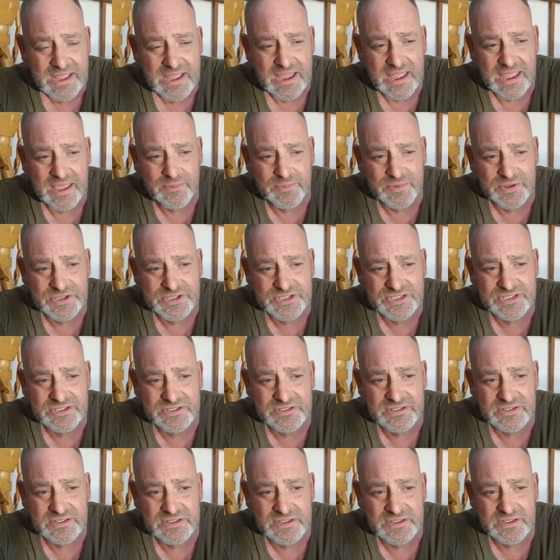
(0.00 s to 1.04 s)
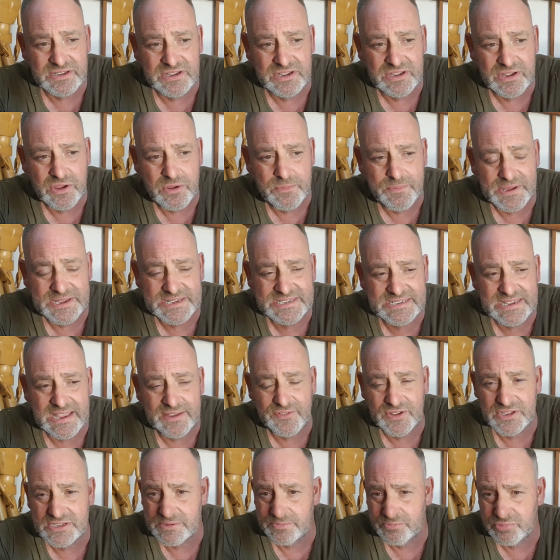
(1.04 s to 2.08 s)
It was
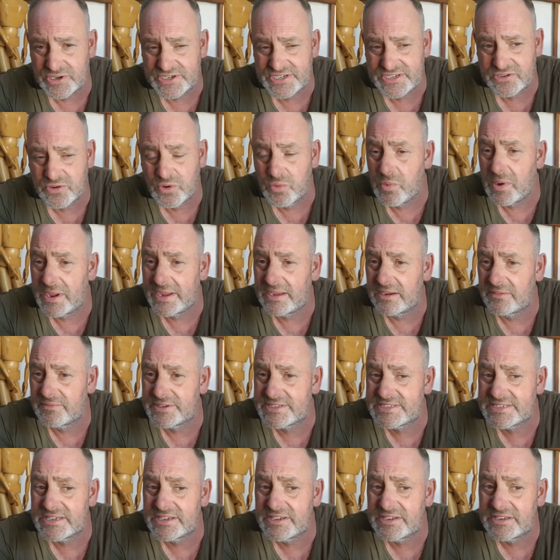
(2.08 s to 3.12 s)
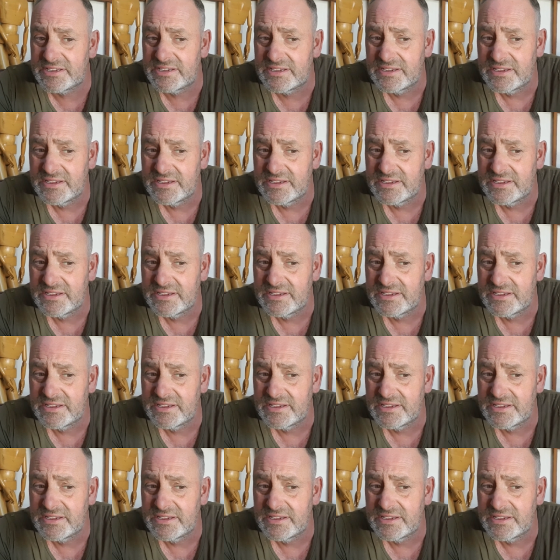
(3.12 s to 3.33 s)
UB7 to Bristol, wait and return.